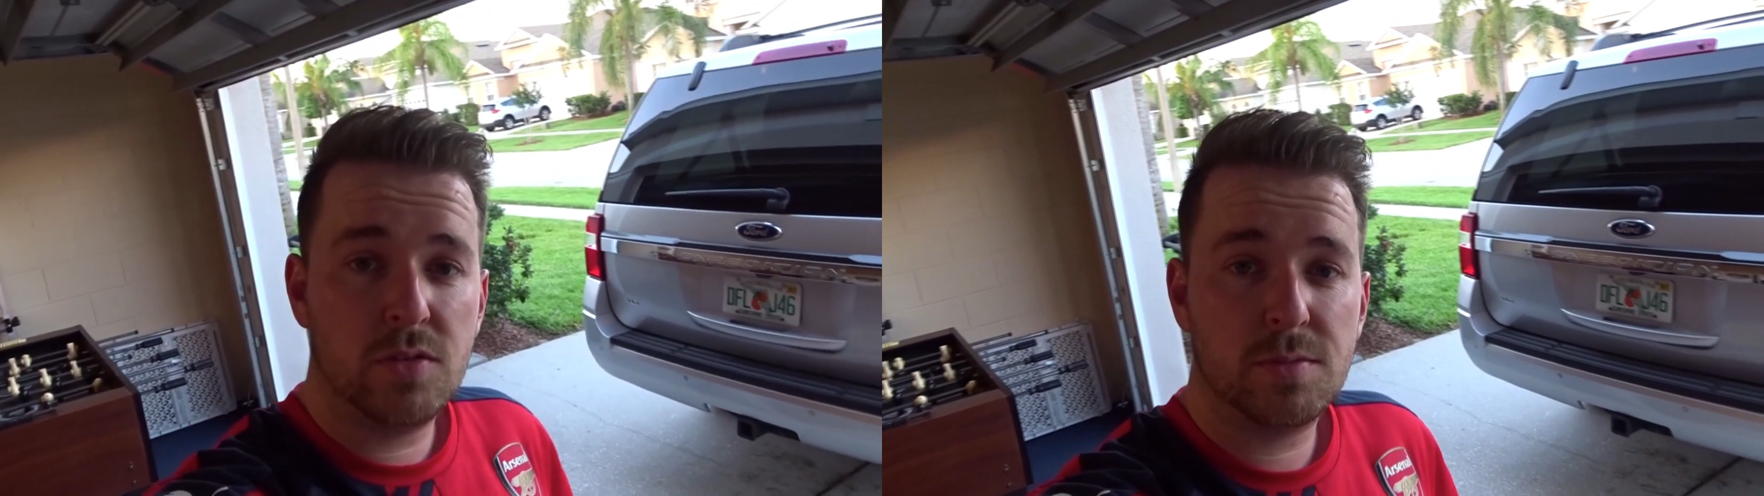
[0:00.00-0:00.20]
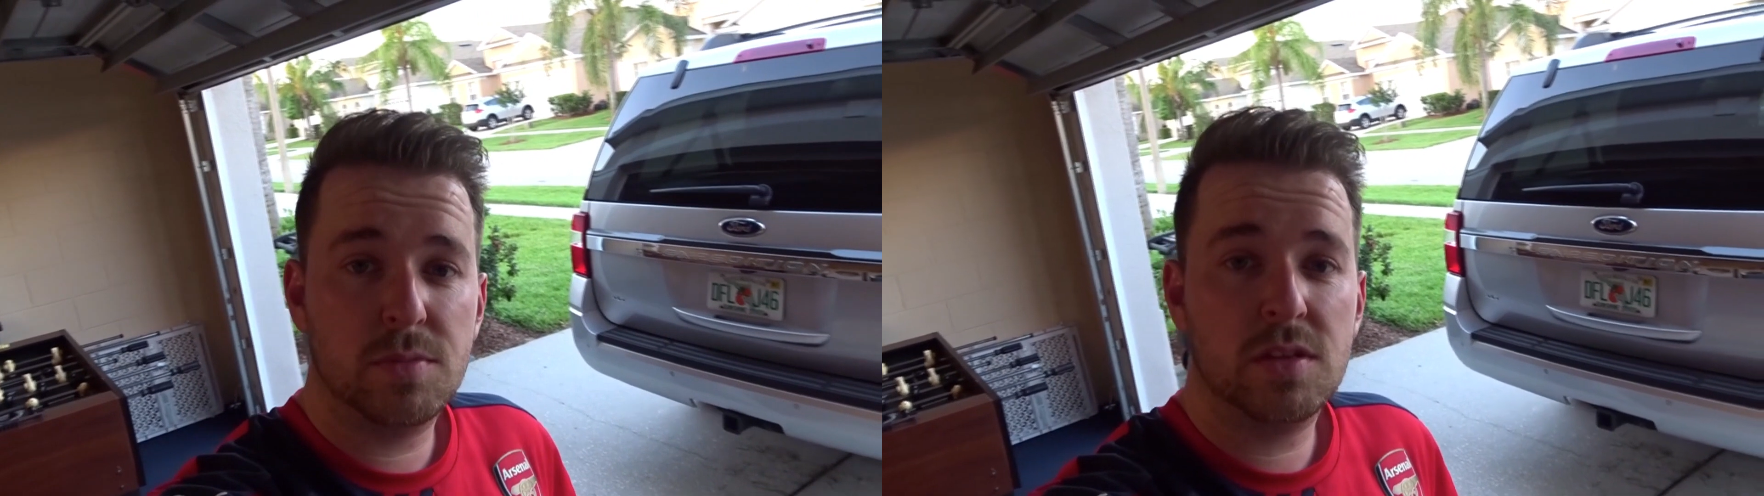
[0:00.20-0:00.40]

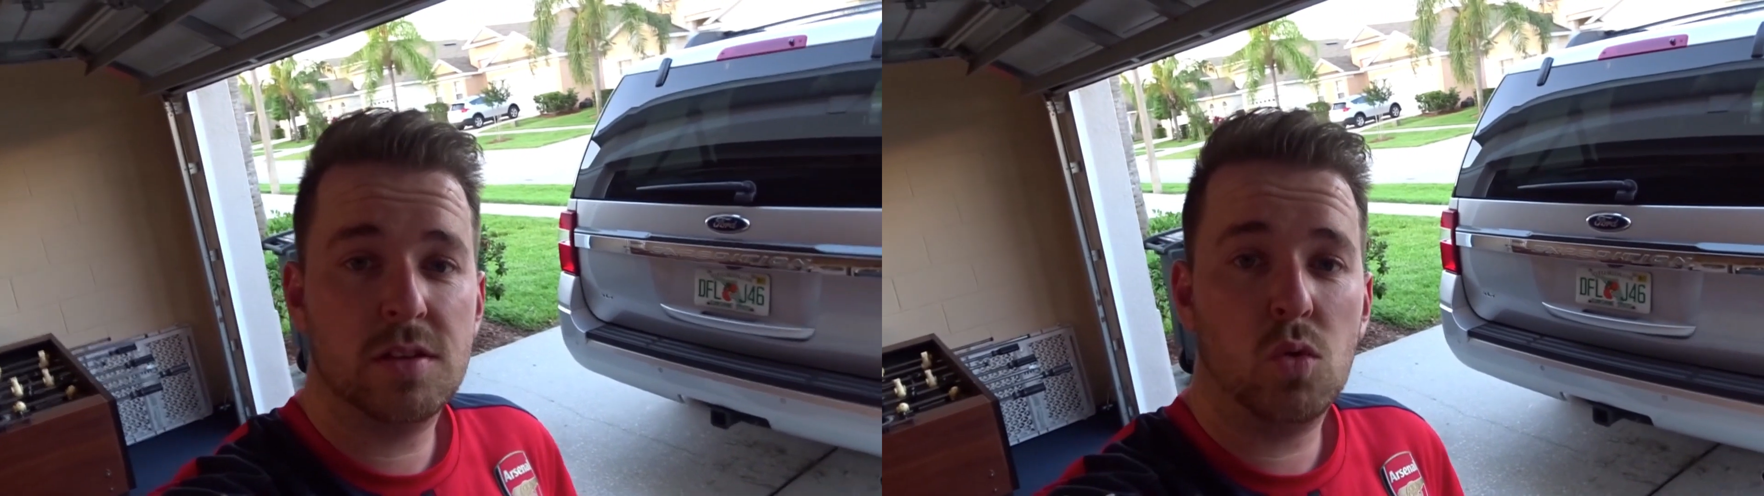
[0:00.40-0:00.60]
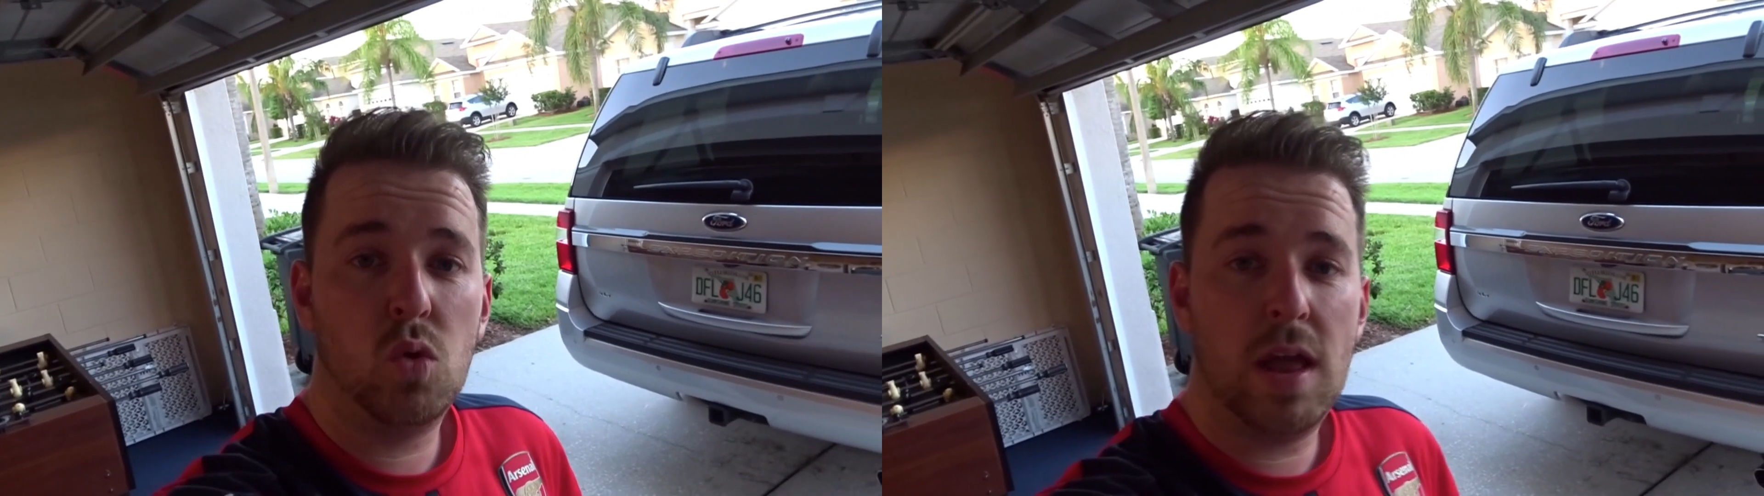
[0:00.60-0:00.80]
of some of
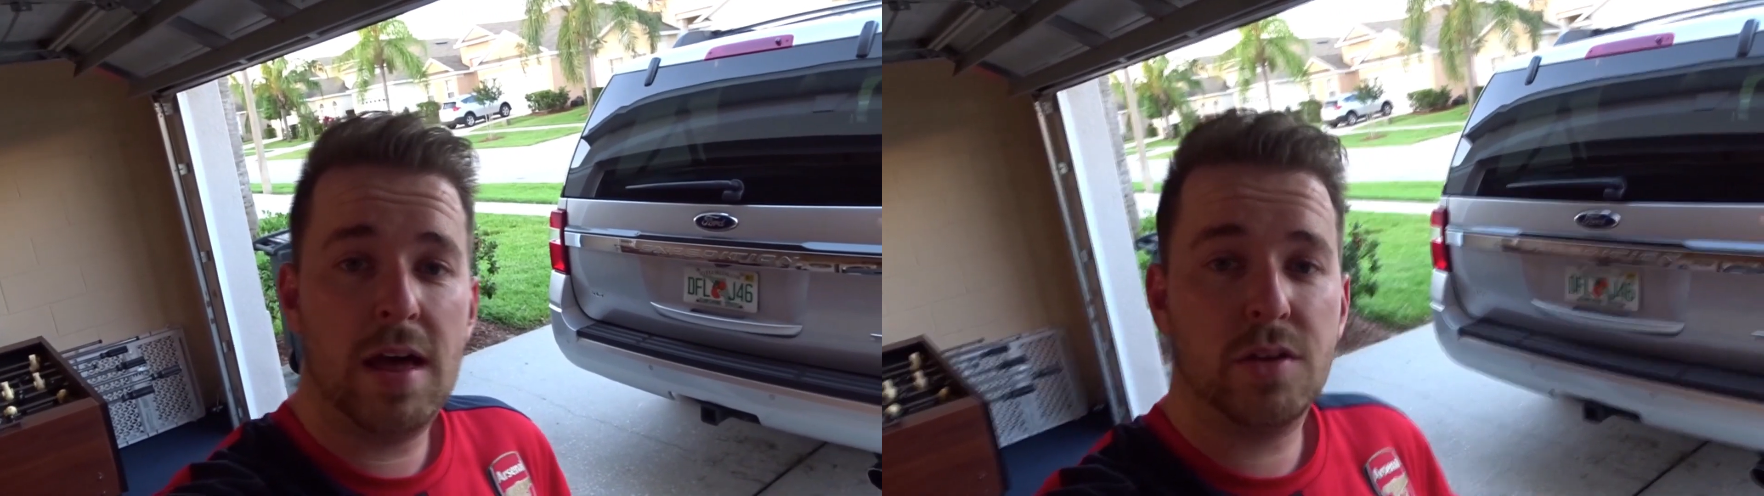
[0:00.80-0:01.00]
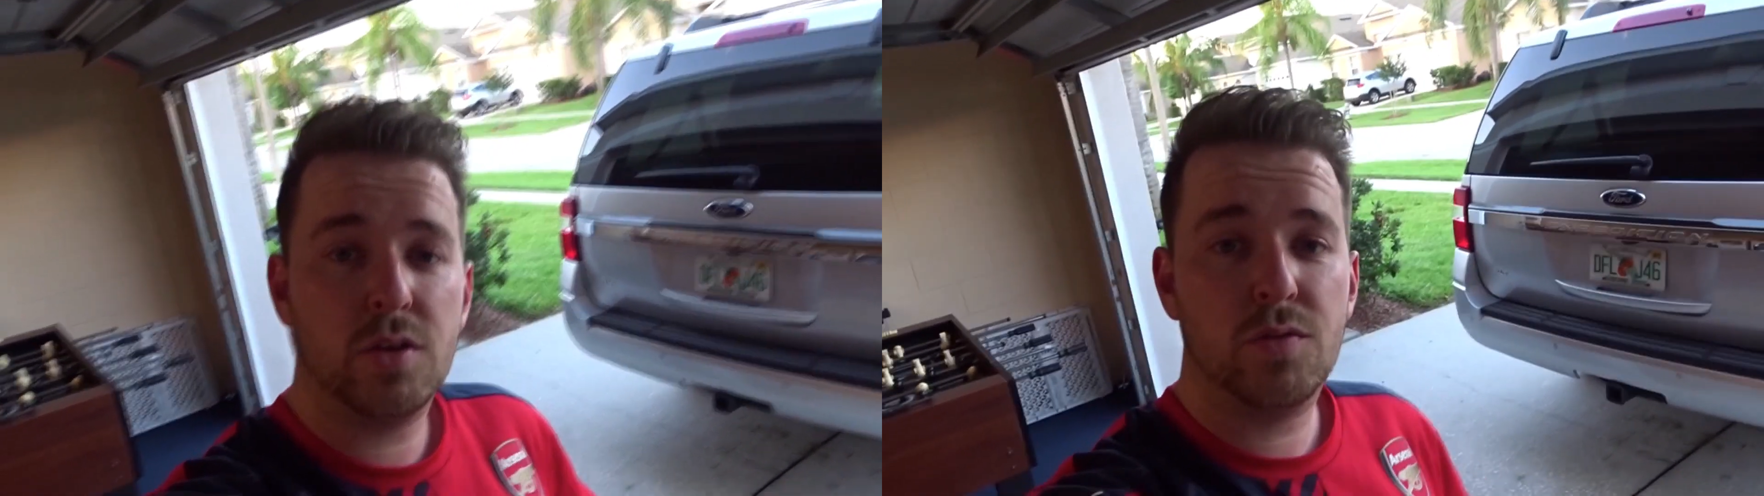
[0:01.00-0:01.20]
the
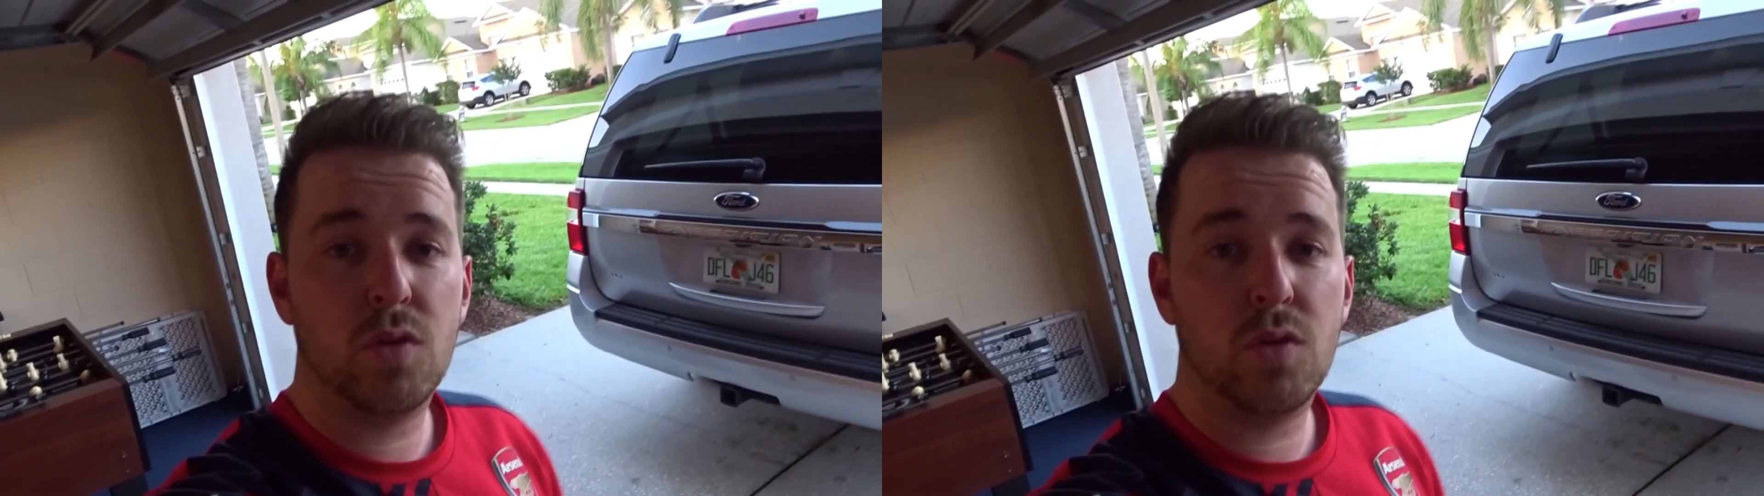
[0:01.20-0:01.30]
Orlando,